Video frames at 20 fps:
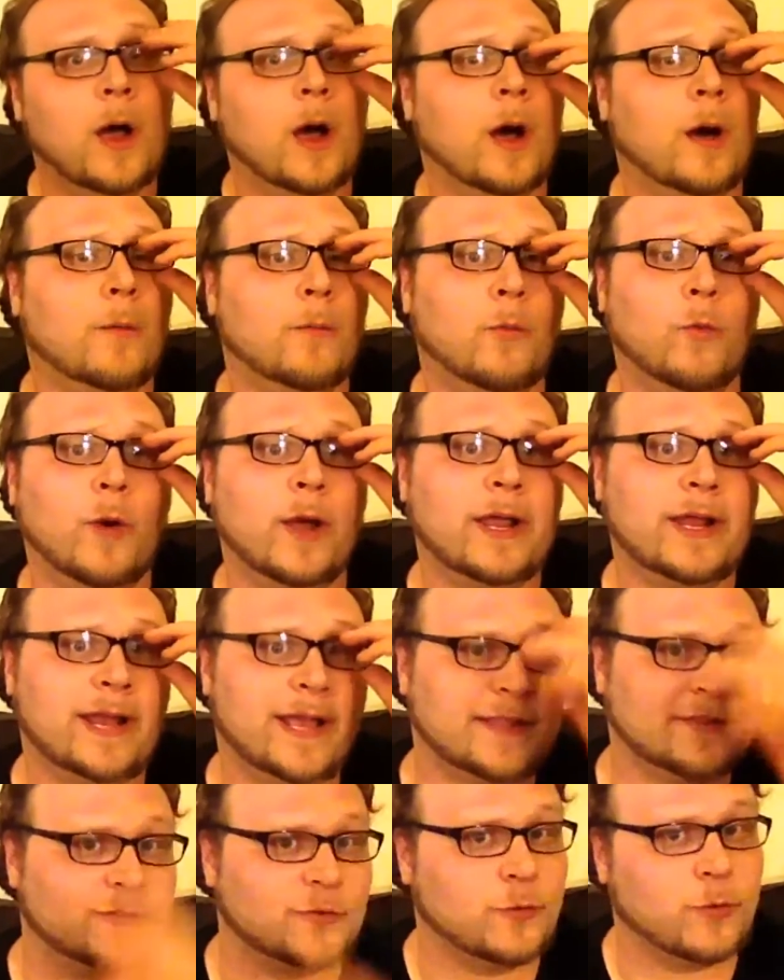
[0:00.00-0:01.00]
White
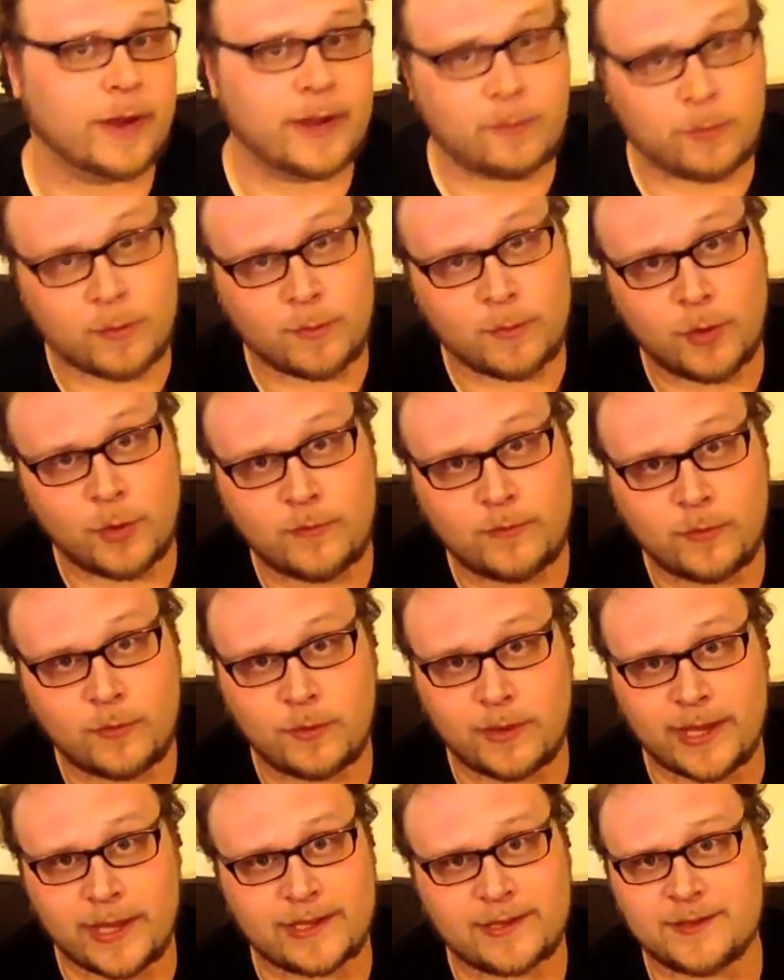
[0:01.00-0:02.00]
has great
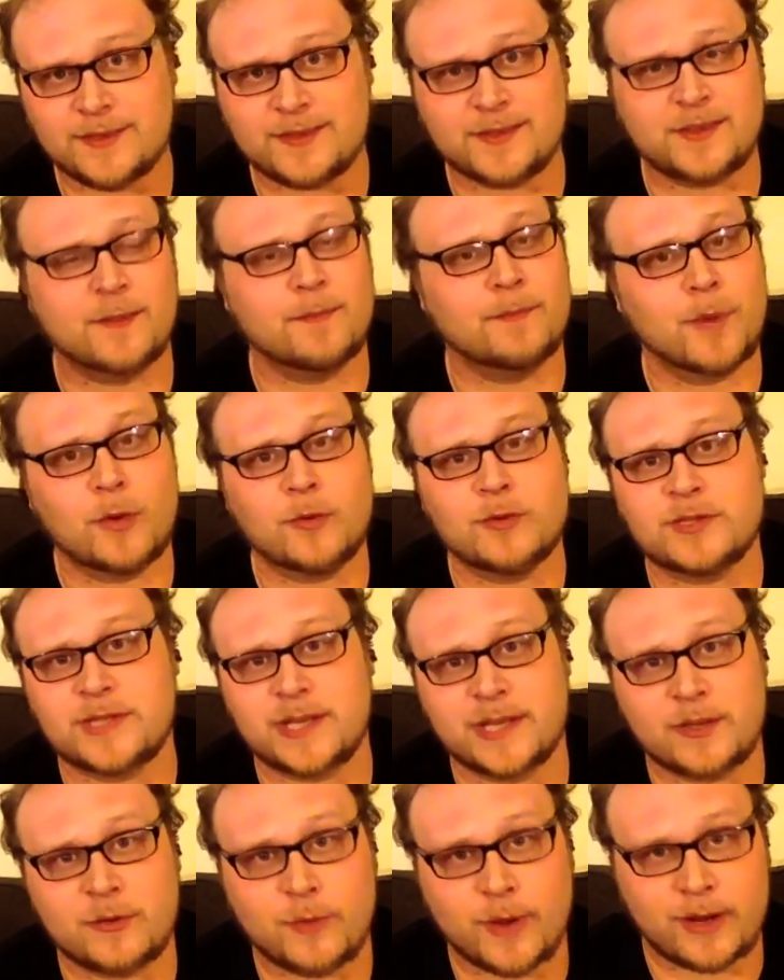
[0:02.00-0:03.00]
removal and just the
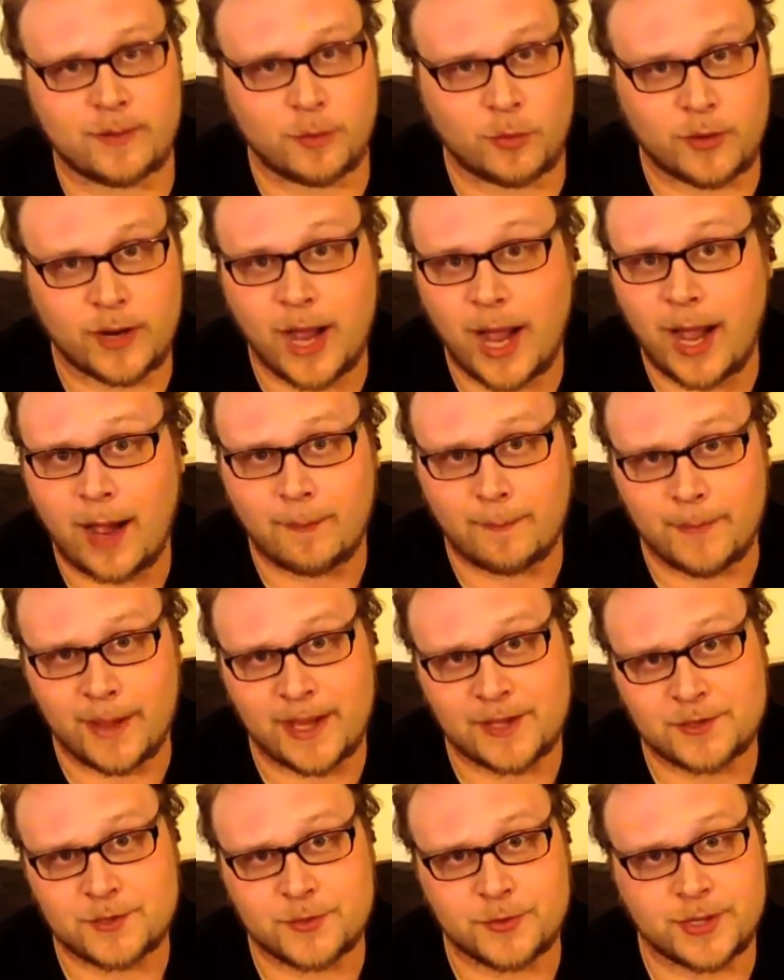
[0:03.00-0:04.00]
most incredible
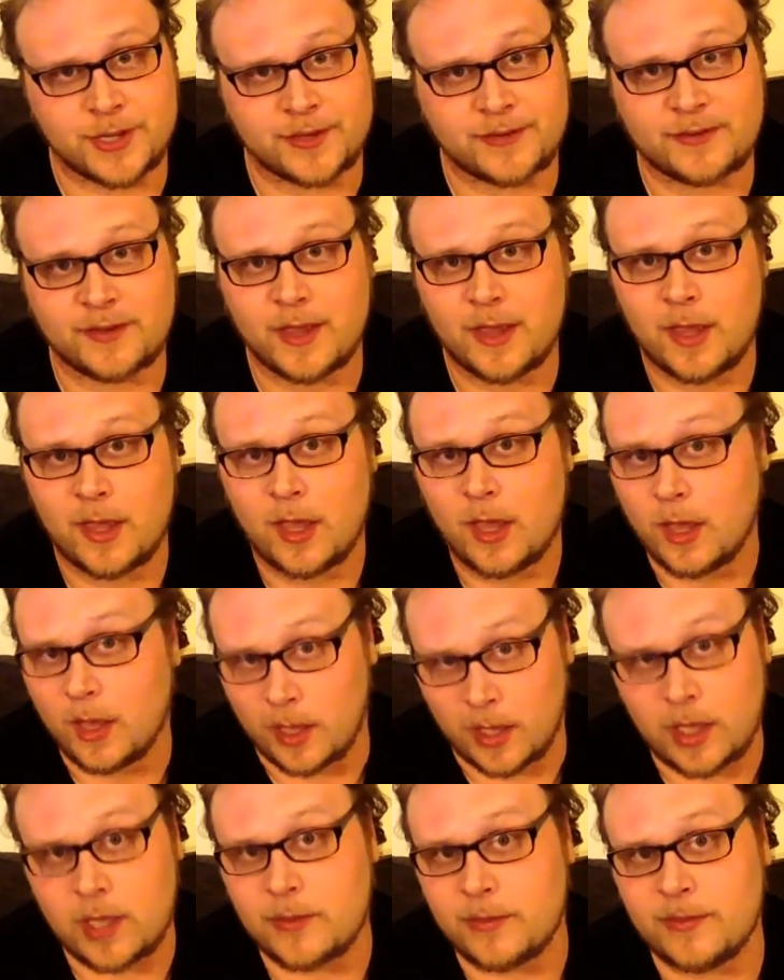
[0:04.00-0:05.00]
combat tricks
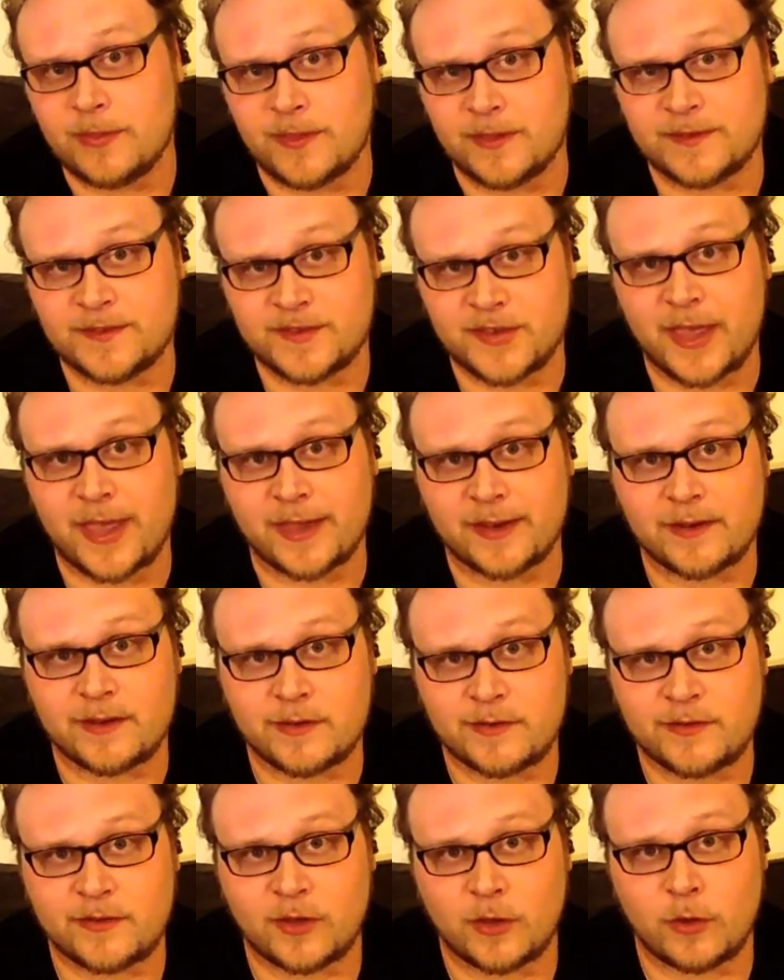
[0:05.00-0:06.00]
in the
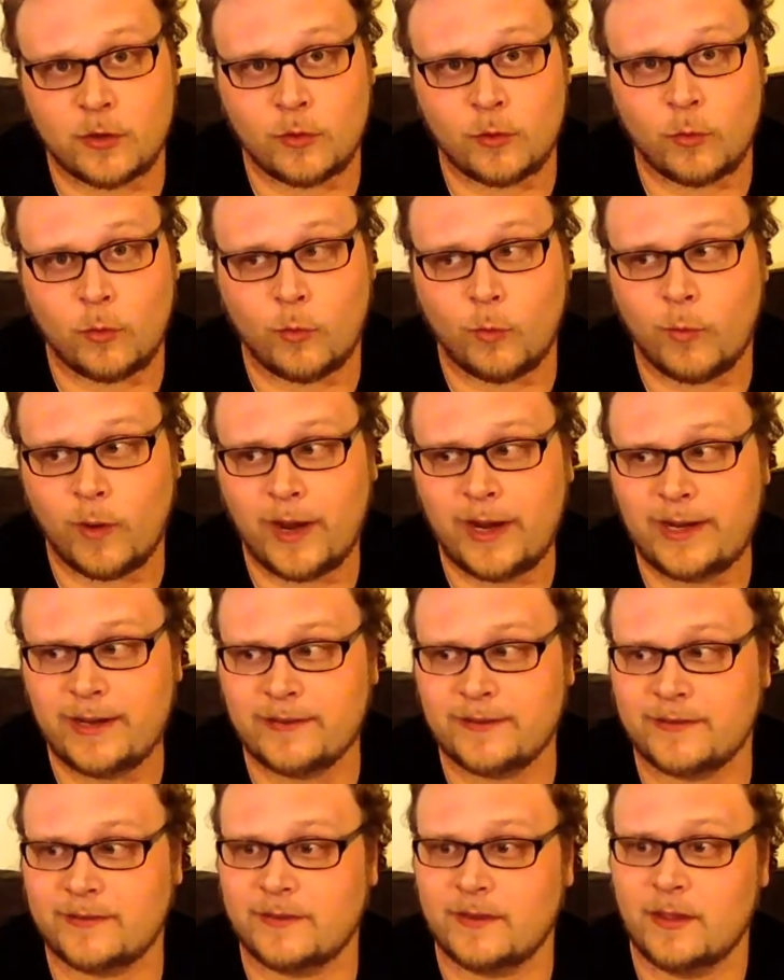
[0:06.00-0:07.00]
set. So white
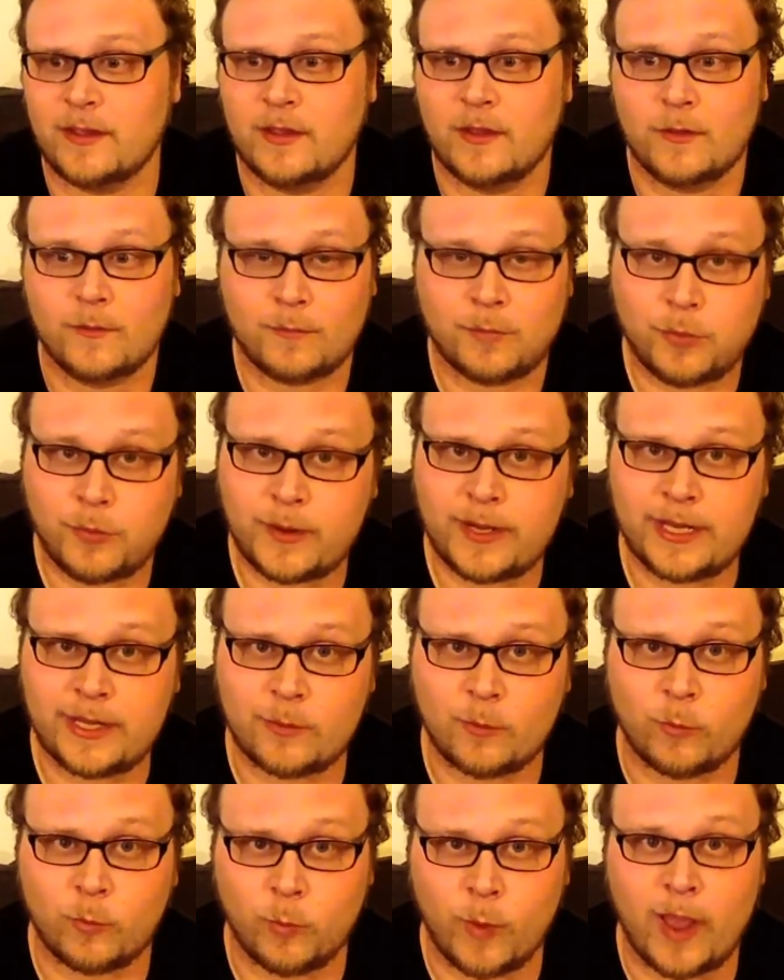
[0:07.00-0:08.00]
is
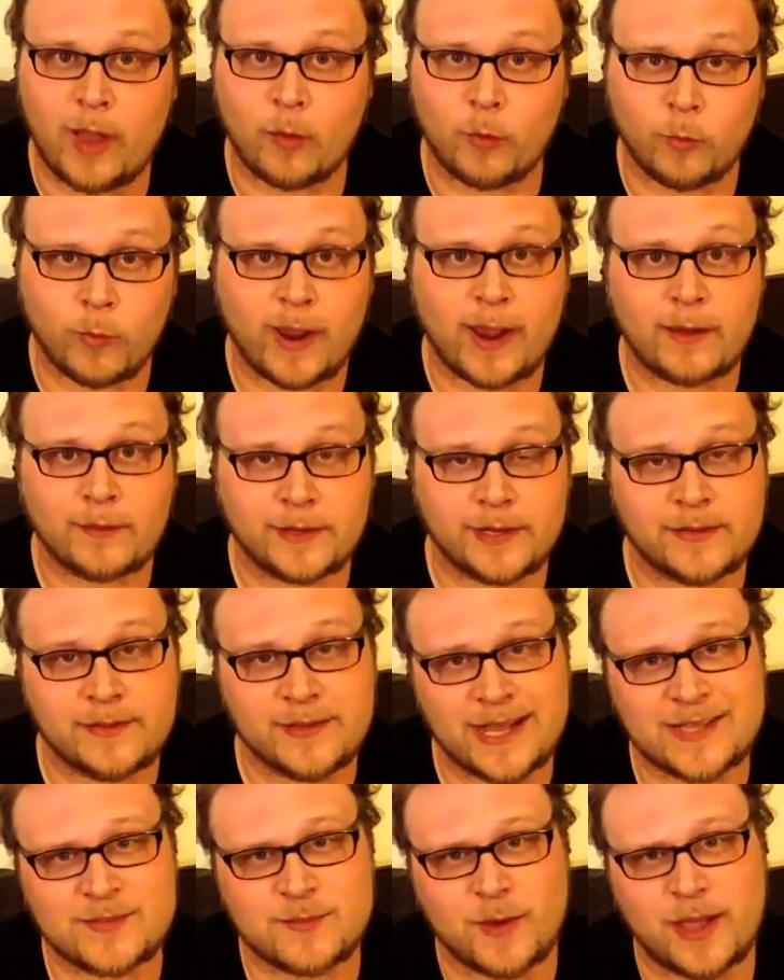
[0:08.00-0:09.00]
pretty well-rounded,
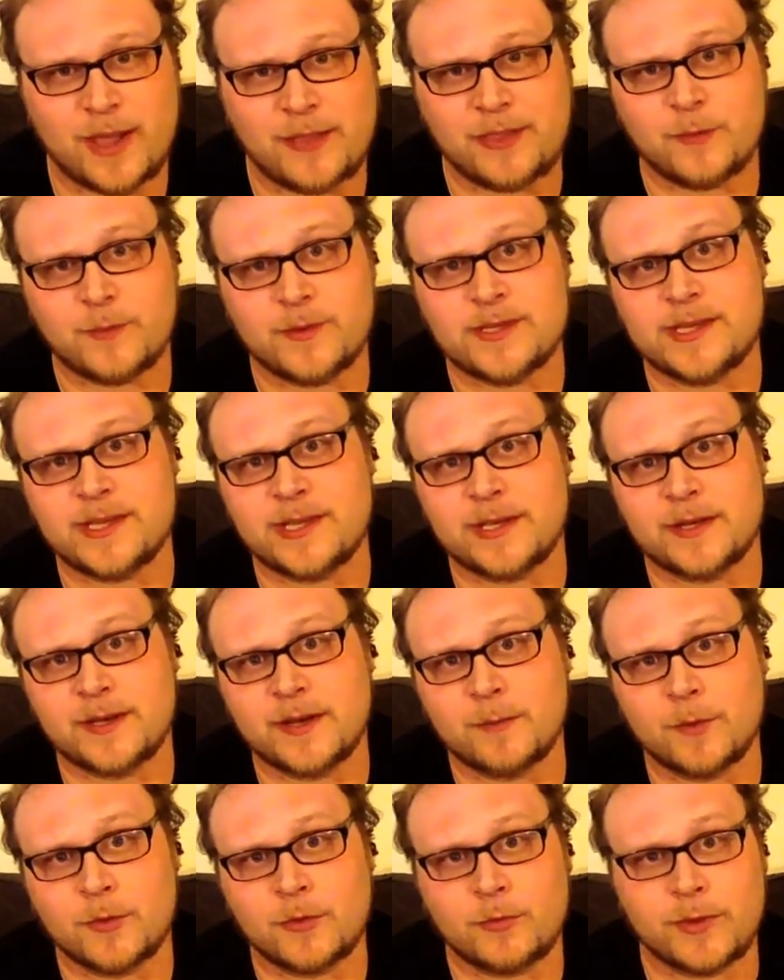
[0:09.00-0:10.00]
and that's why I think we see it at
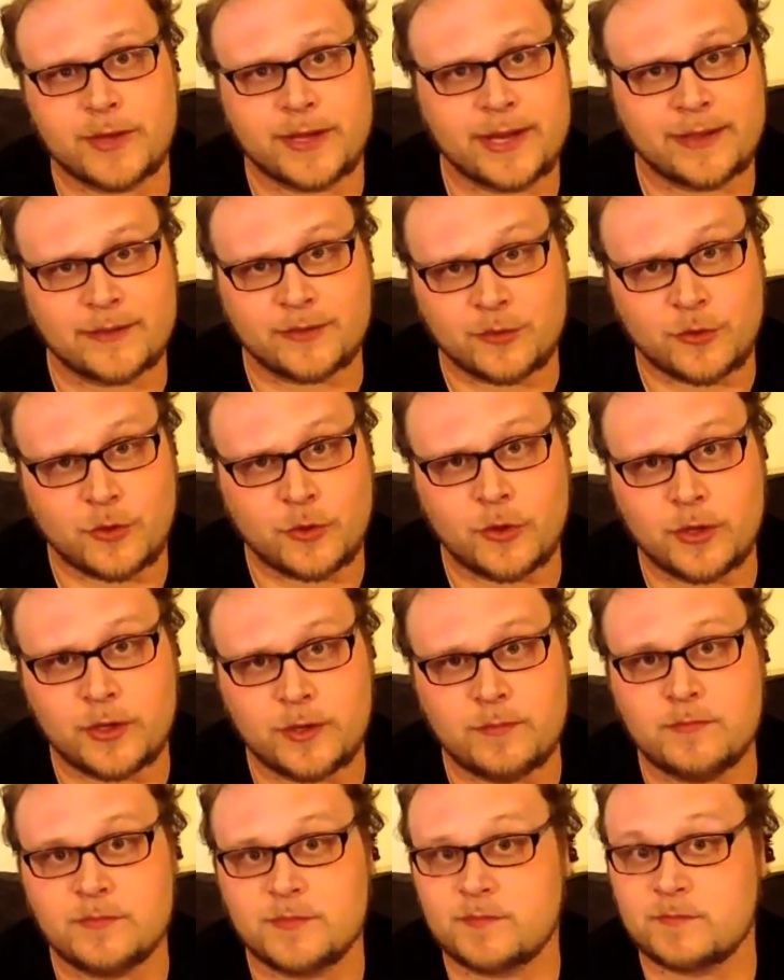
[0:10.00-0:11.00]
number 3. It has
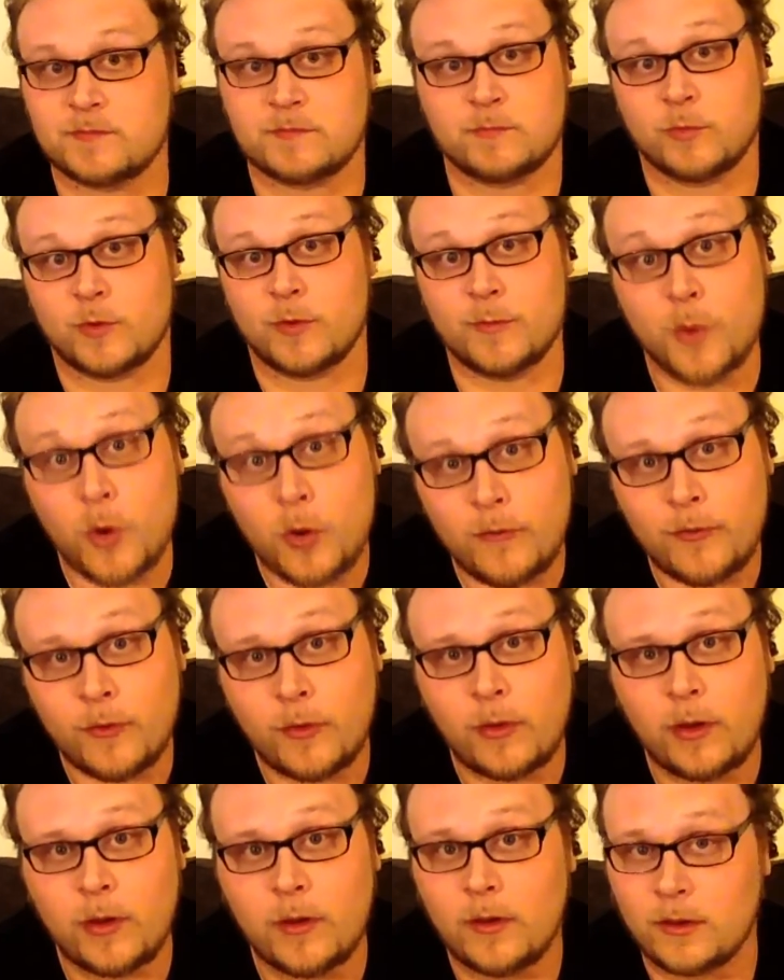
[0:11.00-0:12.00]
good
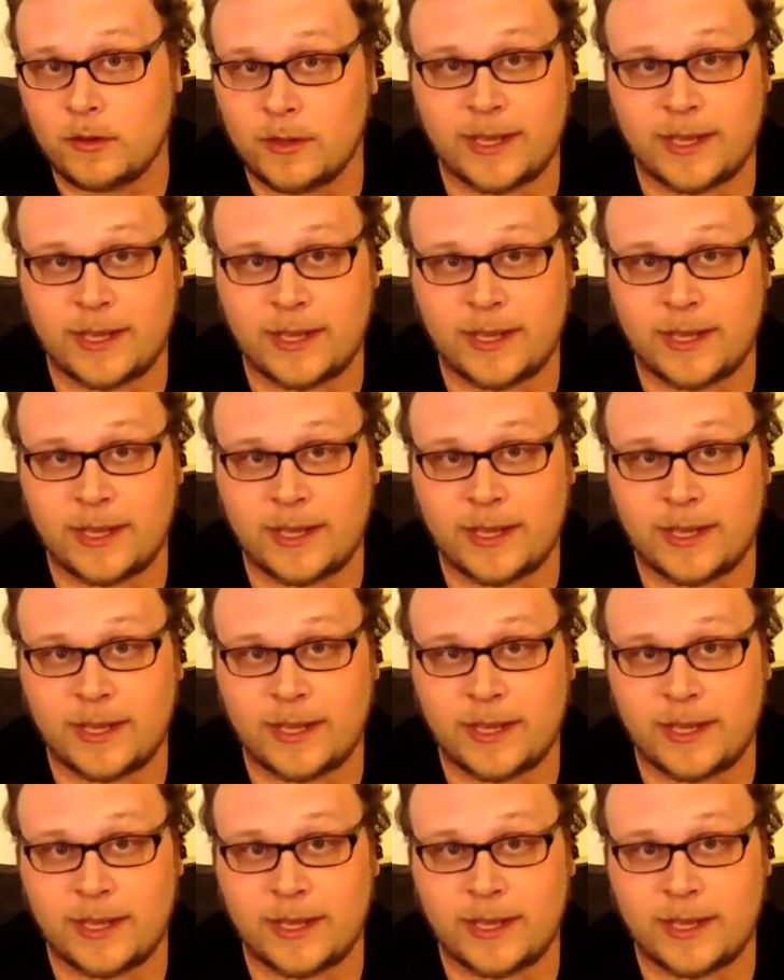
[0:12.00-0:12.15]
removal.